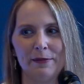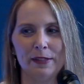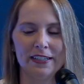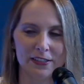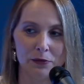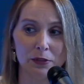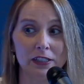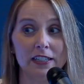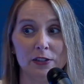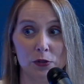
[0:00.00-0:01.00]
But it's a
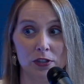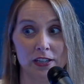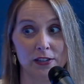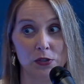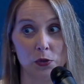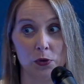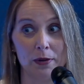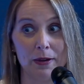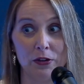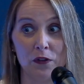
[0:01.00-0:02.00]
really interesting story
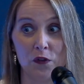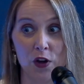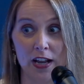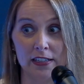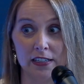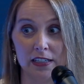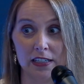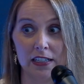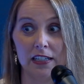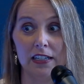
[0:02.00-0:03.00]
about your friend
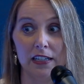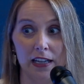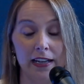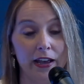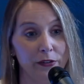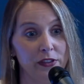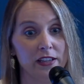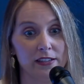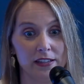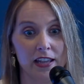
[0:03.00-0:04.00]
and how
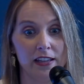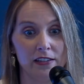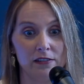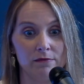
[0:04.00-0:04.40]
things can,